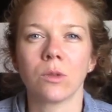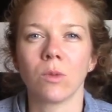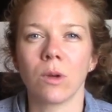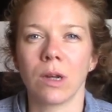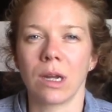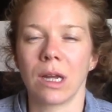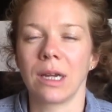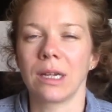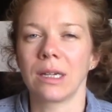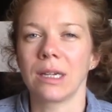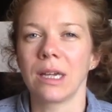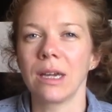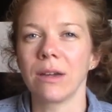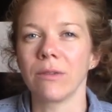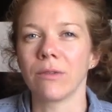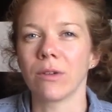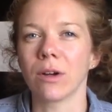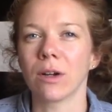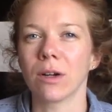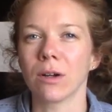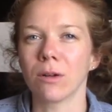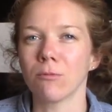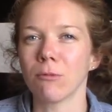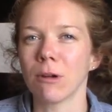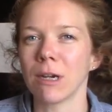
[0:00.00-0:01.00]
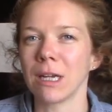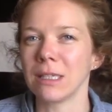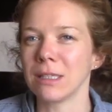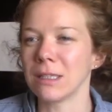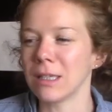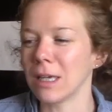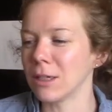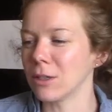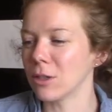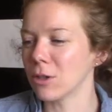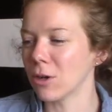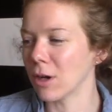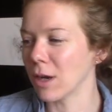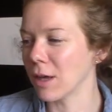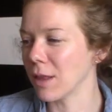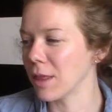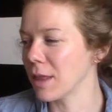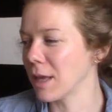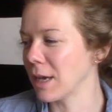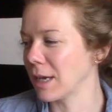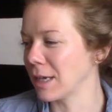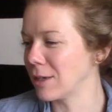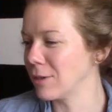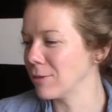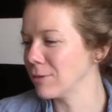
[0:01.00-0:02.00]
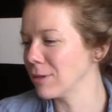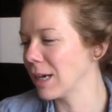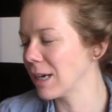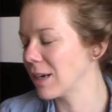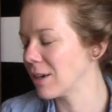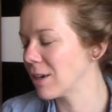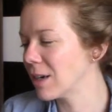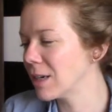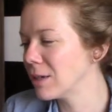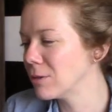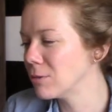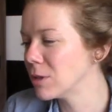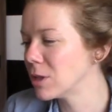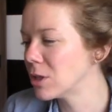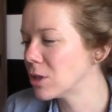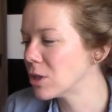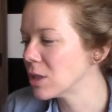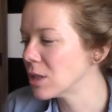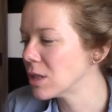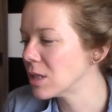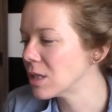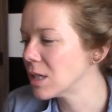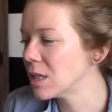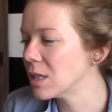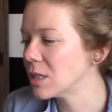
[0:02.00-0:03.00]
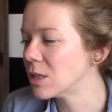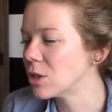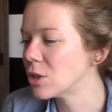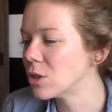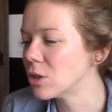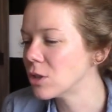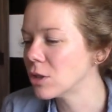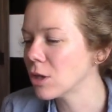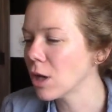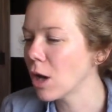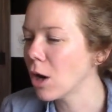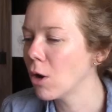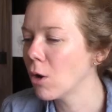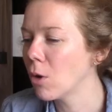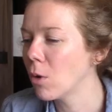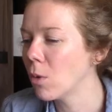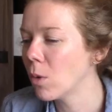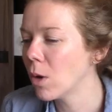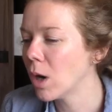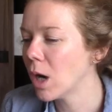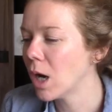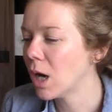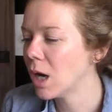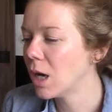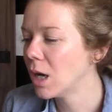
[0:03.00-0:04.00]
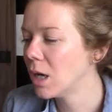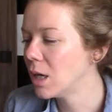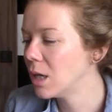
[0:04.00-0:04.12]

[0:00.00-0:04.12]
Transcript: when I sent her a thank you letter. It's so,